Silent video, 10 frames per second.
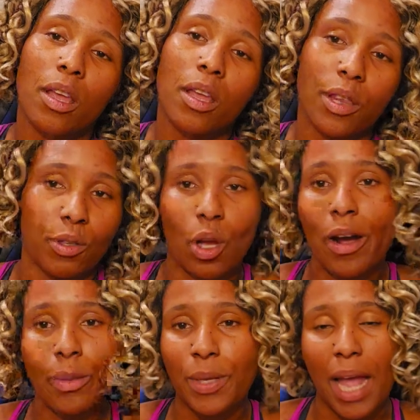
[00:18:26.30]
there's
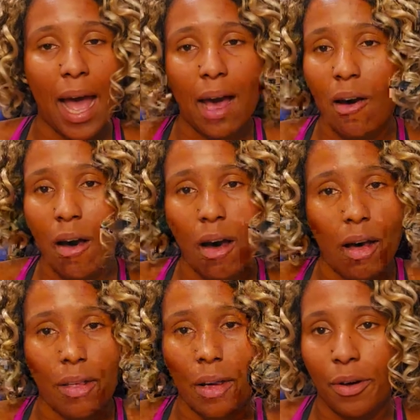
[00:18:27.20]
always been alcohol
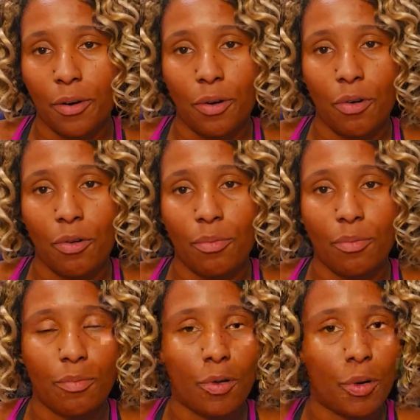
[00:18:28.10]
in the home
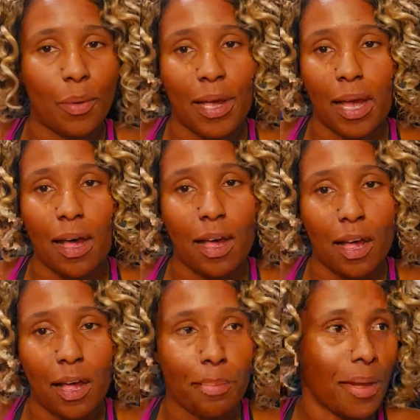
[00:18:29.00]
growing
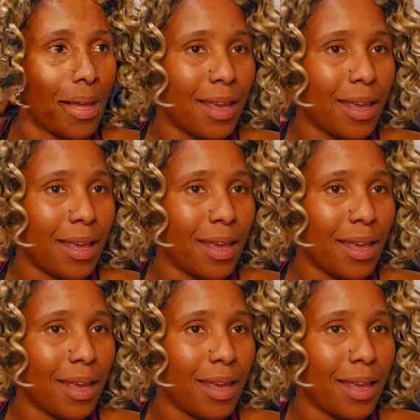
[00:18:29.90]
up.